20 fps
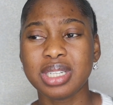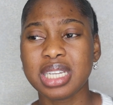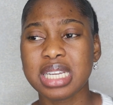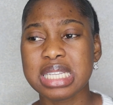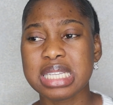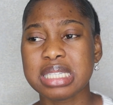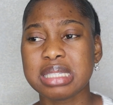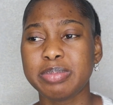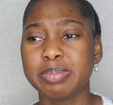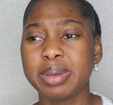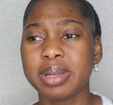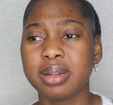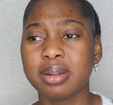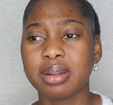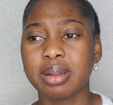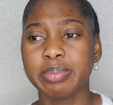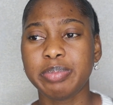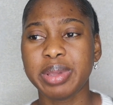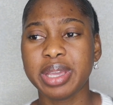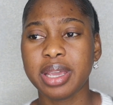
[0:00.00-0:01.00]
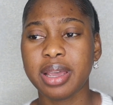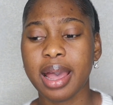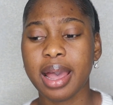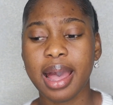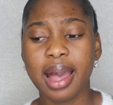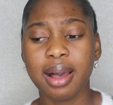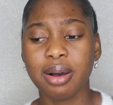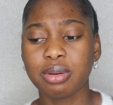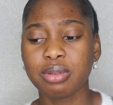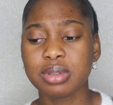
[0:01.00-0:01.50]
They just build a big
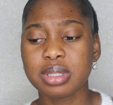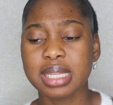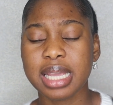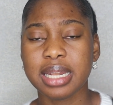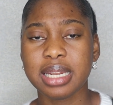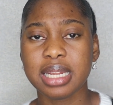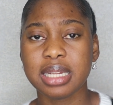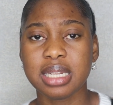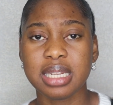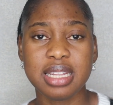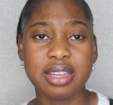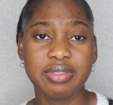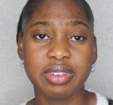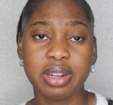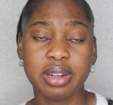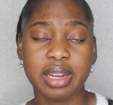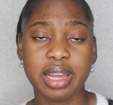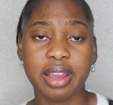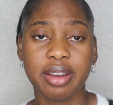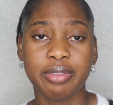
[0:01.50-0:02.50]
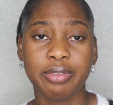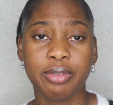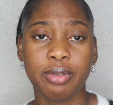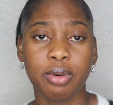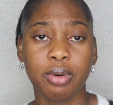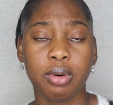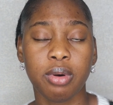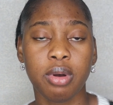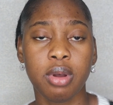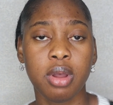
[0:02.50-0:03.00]
house and then leave it there
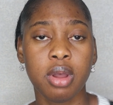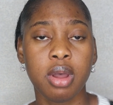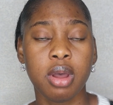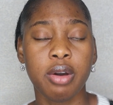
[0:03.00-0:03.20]
for